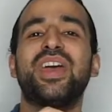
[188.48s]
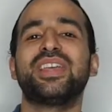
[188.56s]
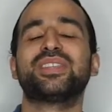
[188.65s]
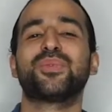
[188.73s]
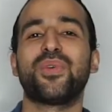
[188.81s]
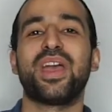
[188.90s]

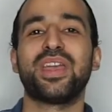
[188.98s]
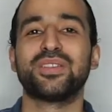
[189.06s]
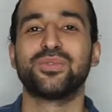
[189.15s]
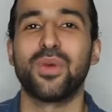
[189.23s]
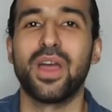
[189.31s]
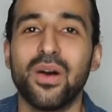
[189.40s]
this way as
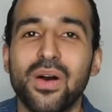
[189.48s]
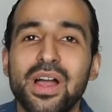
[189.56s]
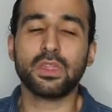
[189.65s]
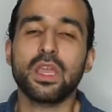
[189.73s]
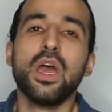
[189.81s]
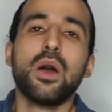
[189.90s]
well.
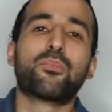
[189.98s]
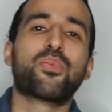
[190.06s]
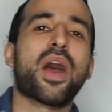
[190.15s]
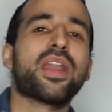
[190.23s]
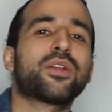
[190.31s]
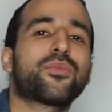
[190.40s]

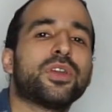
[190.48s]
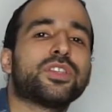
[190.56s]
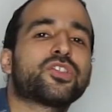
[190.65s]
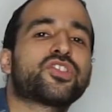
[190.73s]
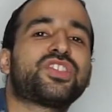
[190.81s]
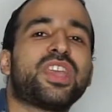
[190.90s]
Product
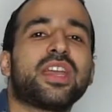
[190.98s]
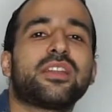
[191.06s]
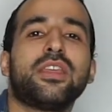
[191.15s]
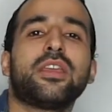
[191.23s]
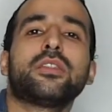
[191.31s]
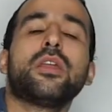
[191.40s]
research
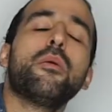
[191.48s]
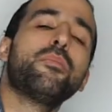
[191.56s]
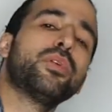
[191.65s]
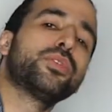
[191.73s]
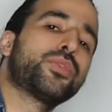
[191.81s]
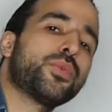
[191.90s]
technique
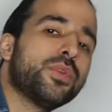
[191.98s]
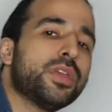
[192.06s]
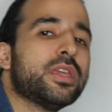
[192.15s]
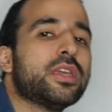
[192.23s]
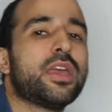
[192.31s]
number 3,